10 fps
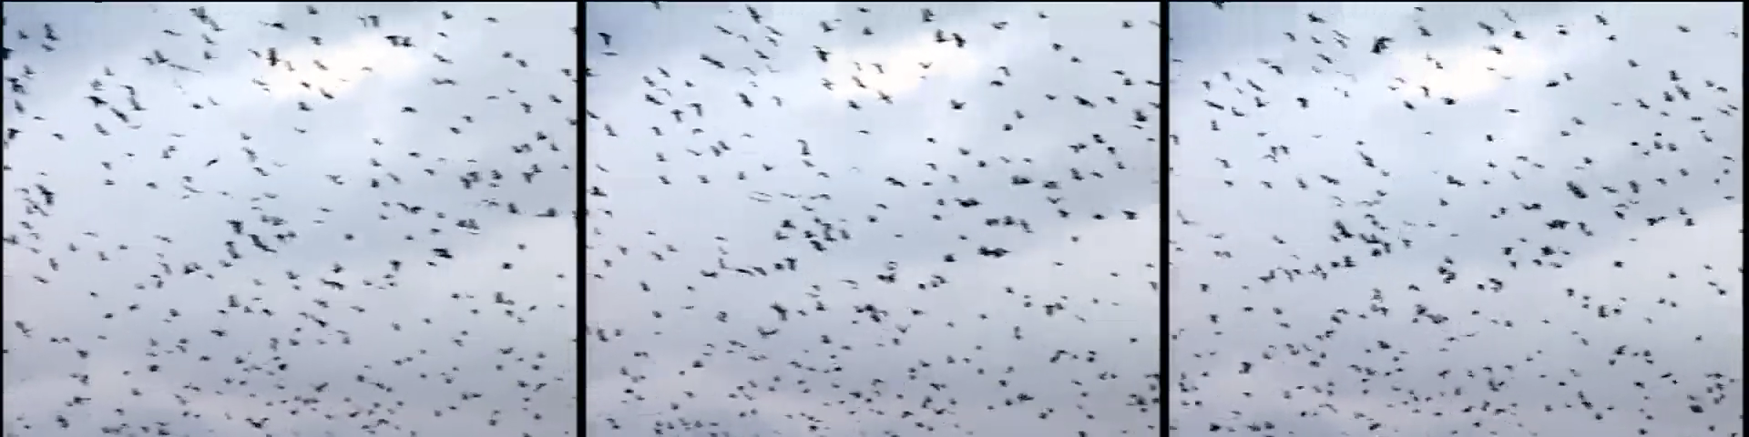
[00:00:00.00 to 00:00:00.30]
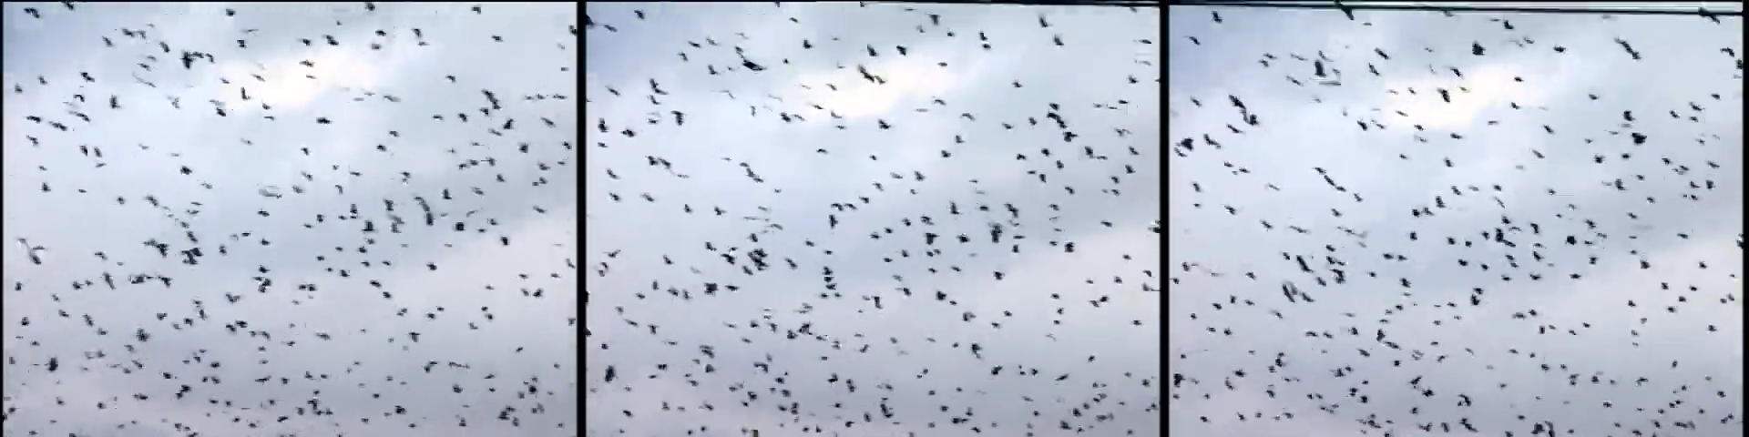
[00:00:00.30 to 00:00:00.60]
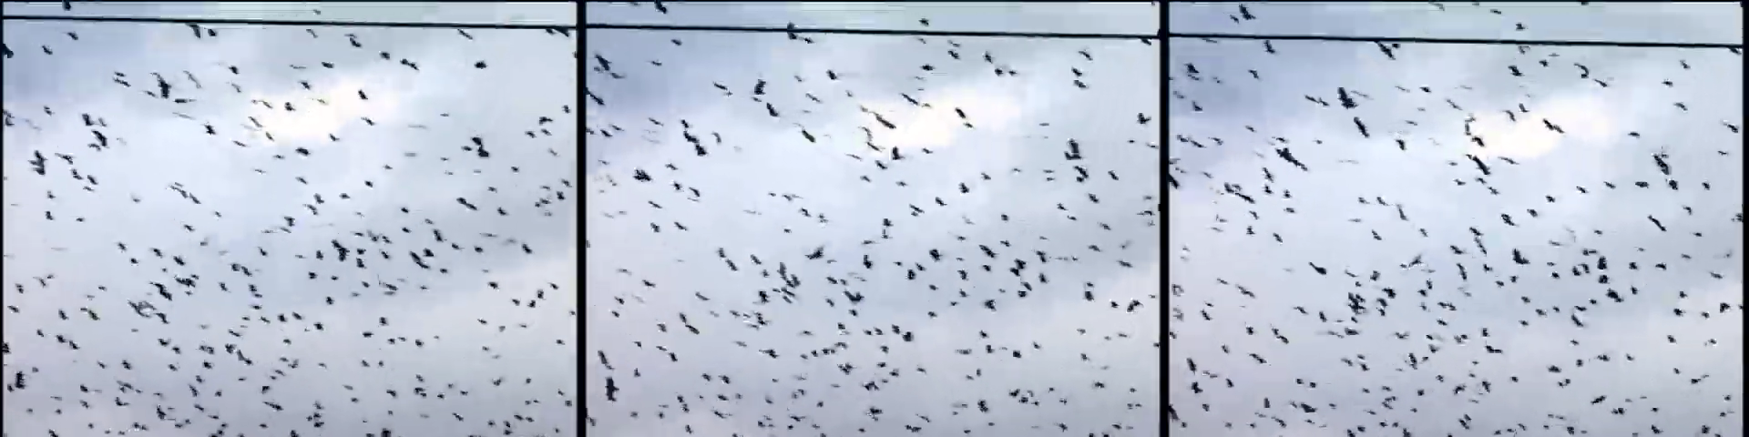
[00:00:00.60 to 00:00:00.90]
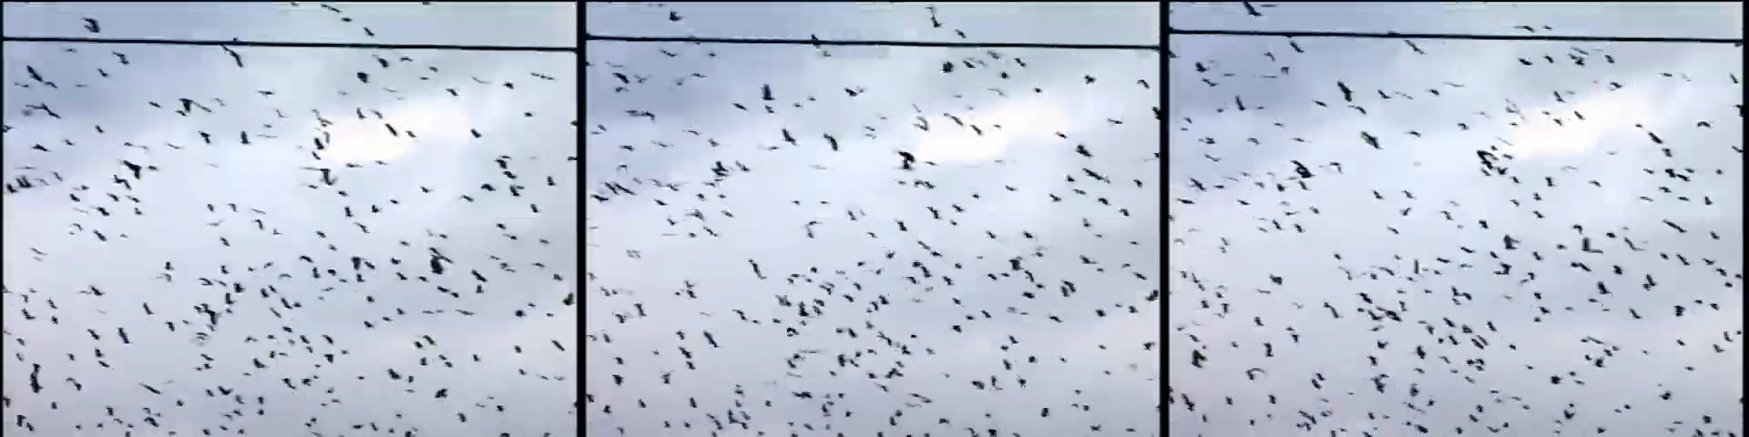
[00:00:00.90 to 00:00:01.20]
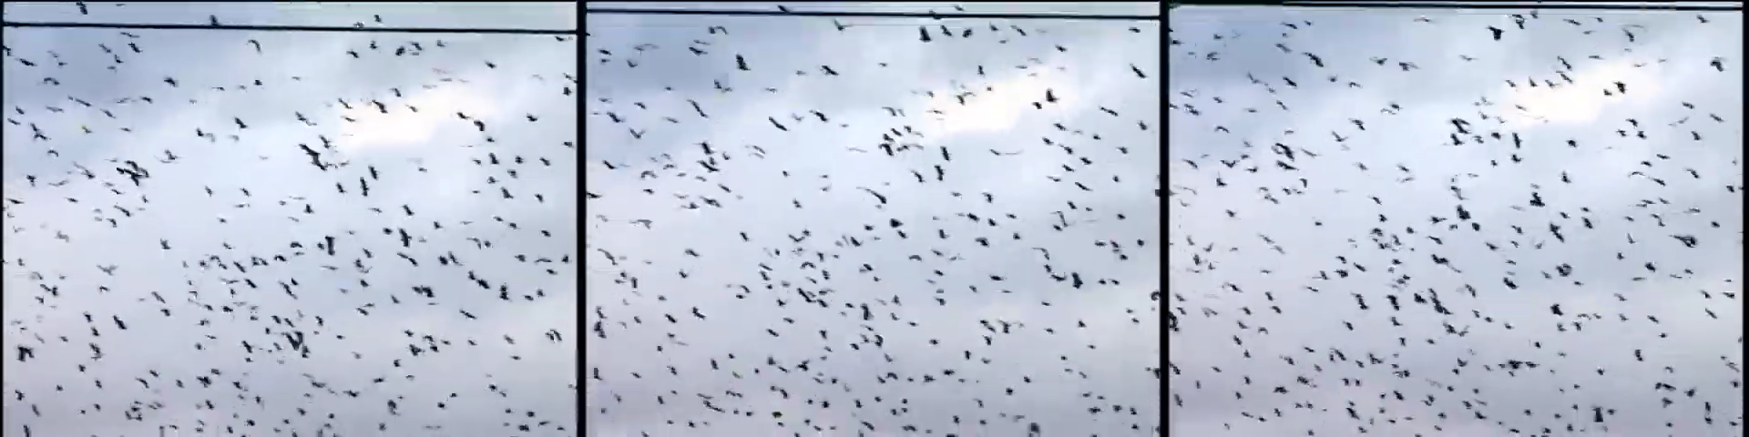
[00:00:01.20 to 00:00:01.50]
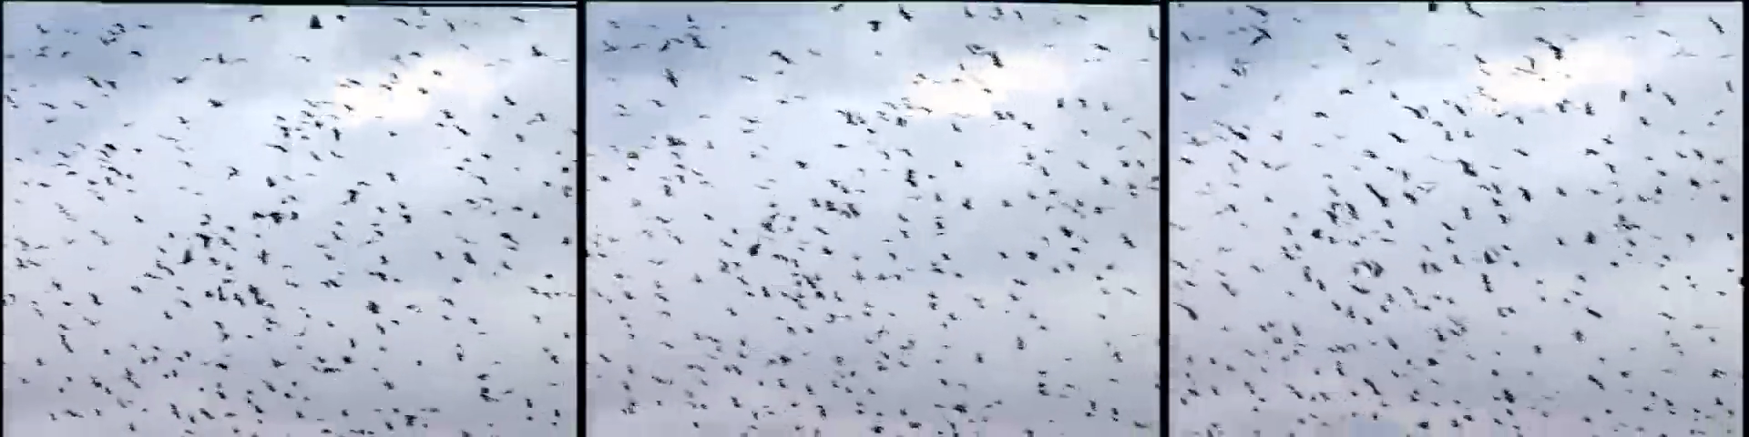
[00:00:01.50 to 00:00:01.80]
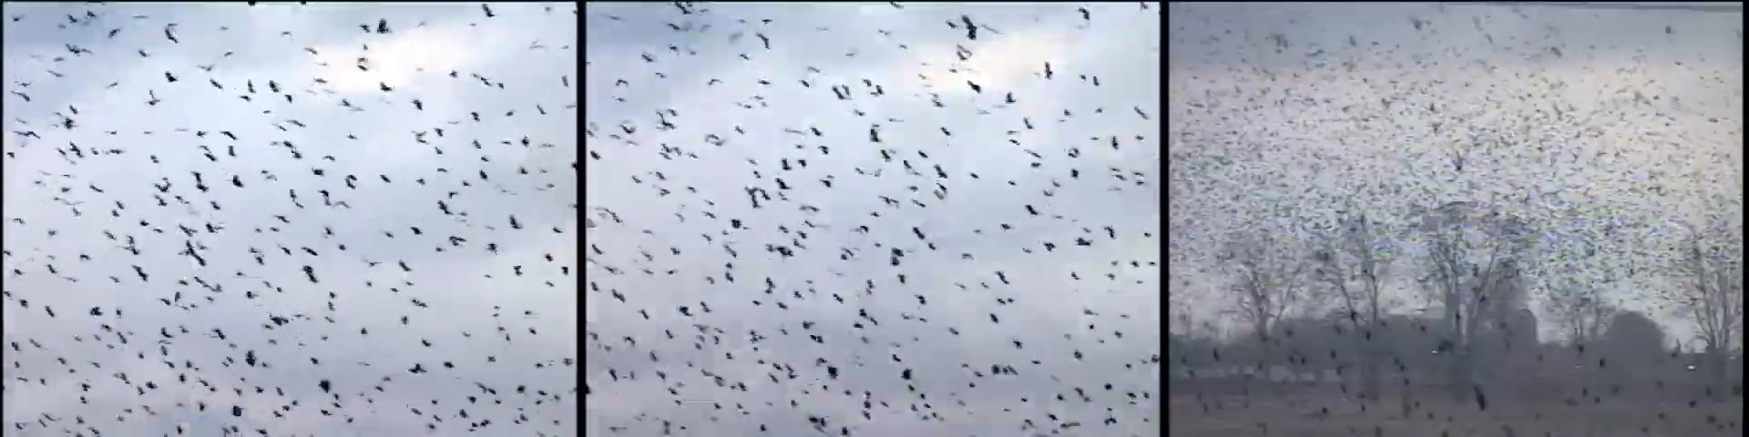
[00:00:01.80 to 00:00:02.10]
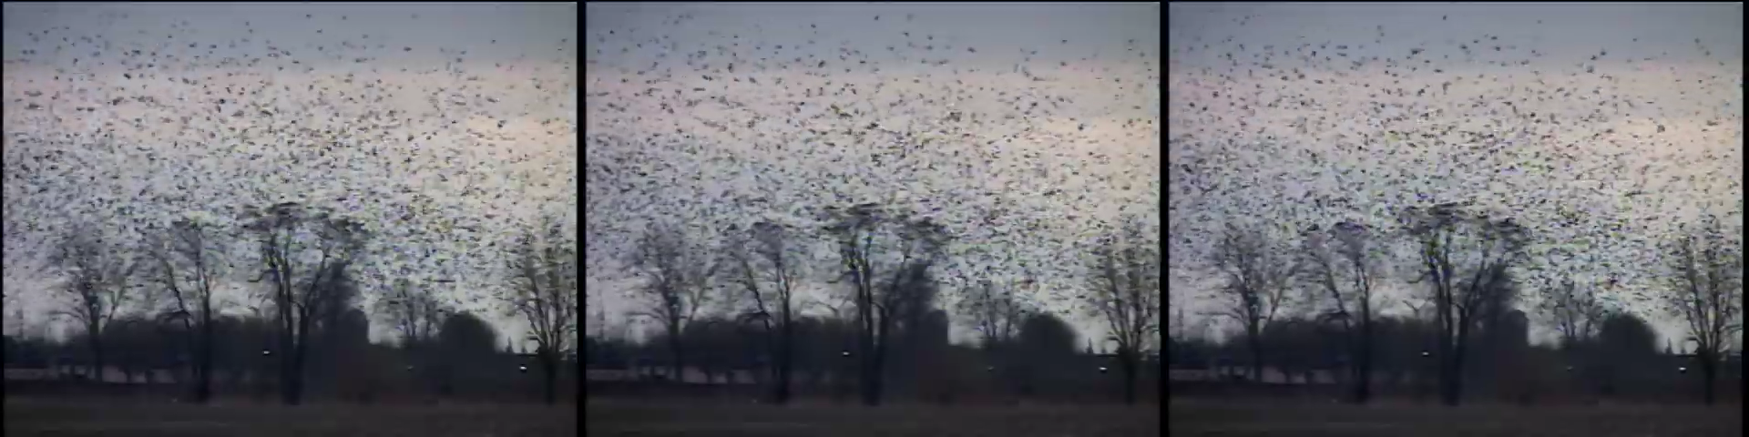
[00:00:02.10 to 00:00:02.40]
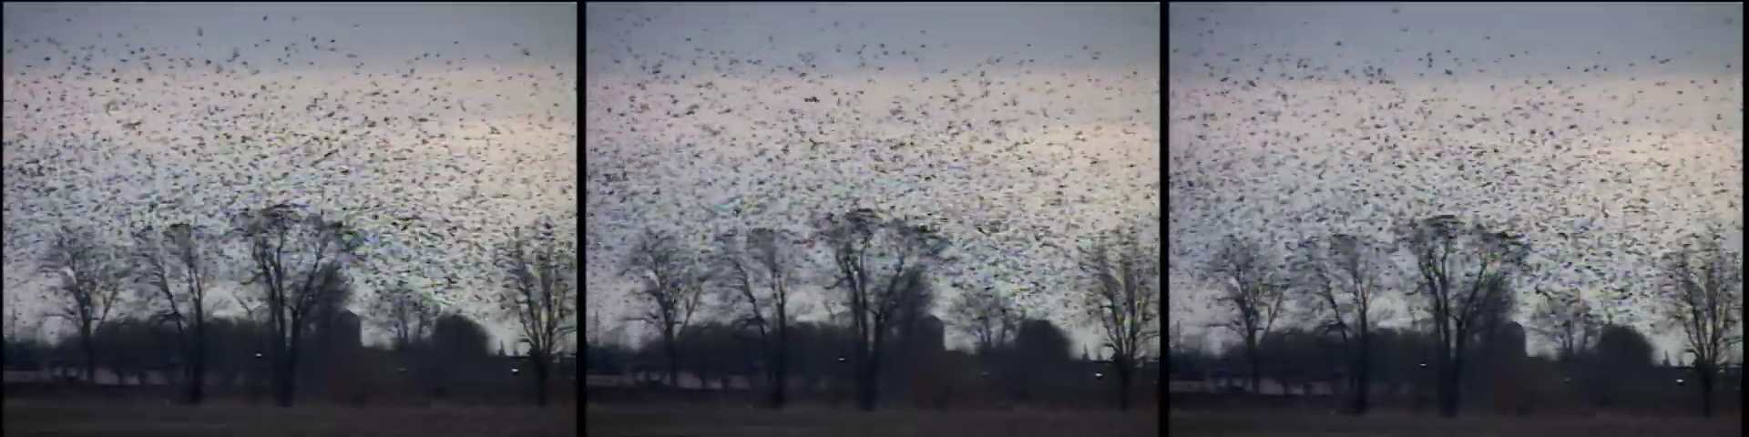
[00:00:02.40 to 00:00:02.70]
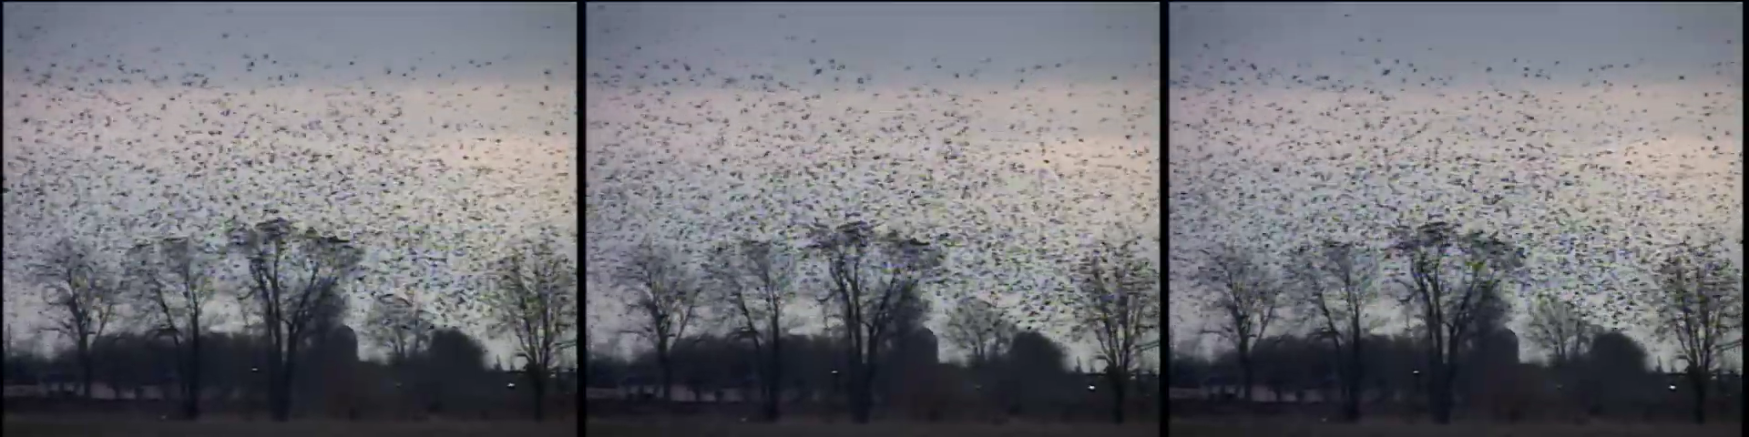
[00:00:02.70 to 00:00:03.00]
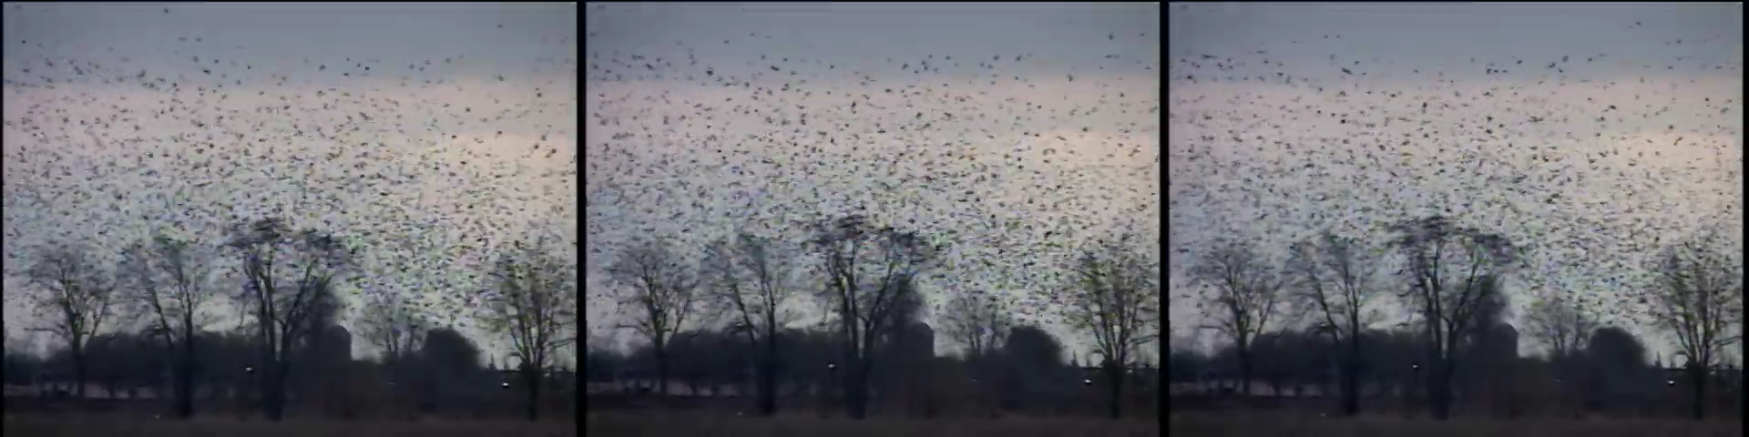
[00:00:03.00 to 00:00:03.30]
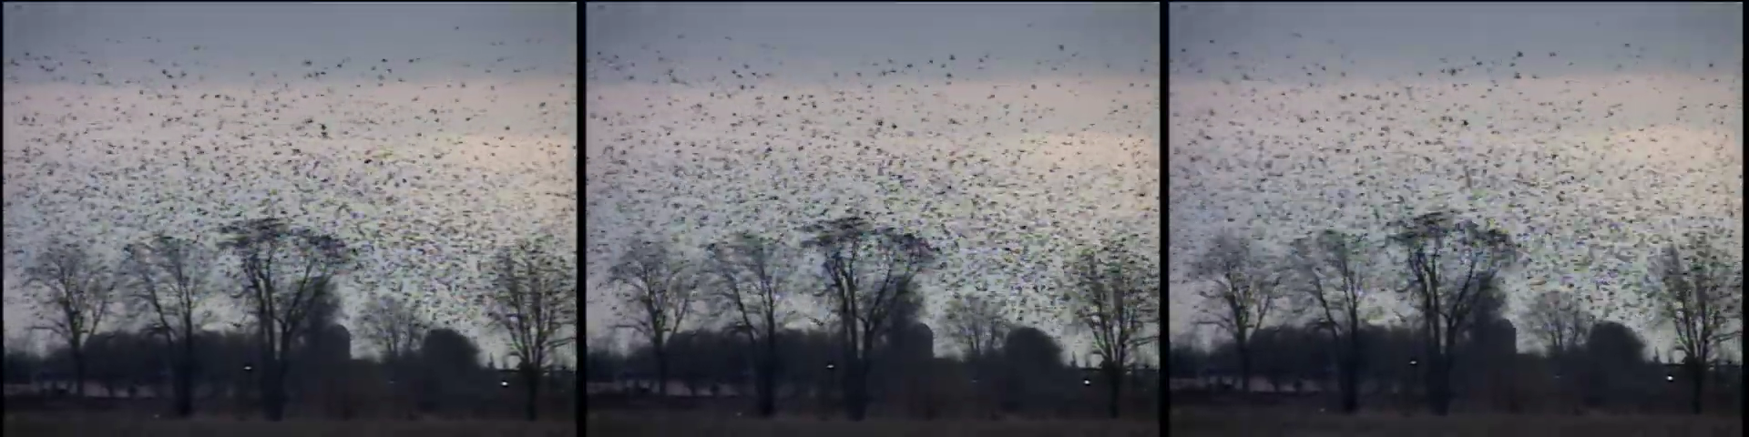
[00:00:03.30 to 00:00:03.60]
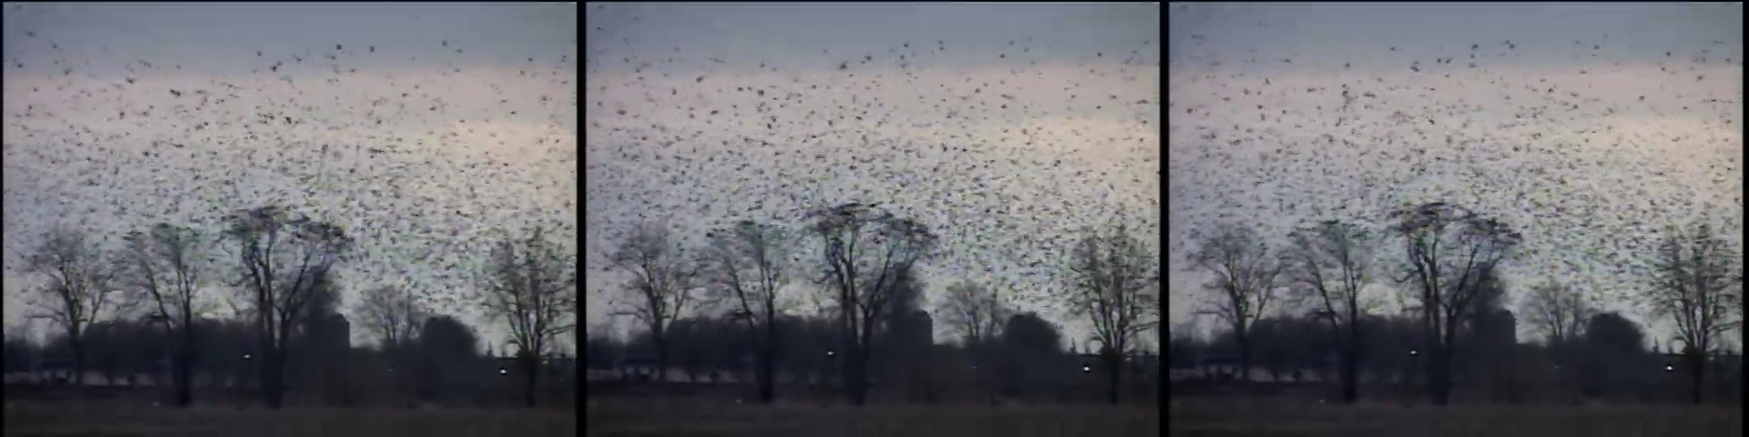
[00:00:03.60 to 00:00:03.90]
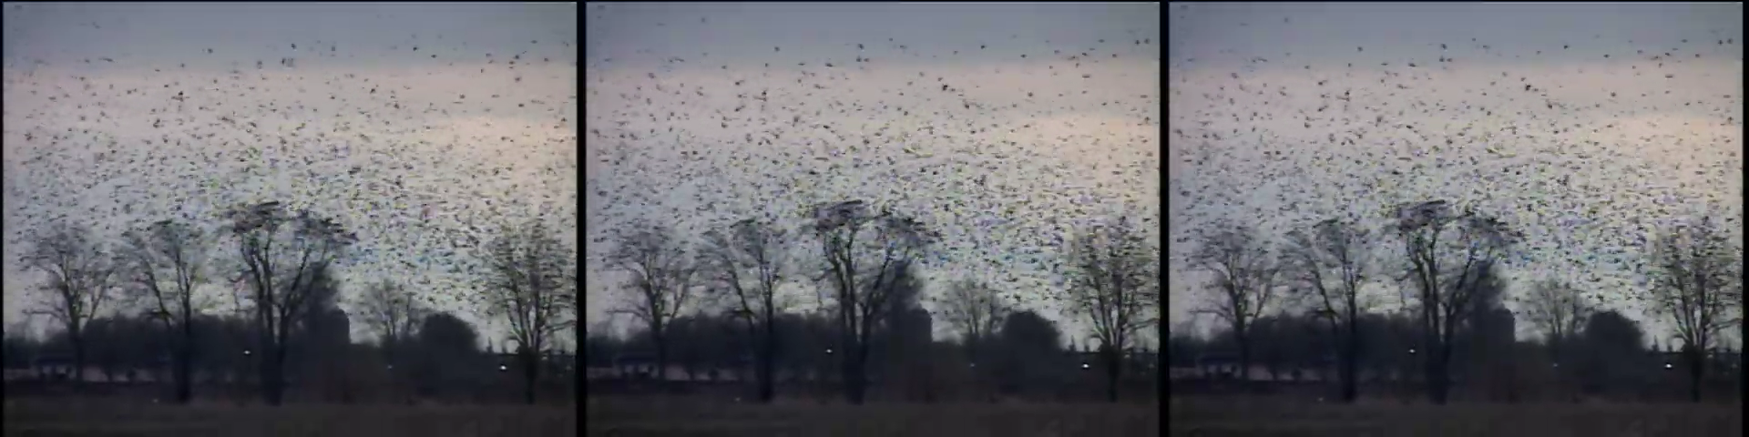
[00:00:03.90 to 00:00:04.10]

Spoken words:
[unreadable: no face in view]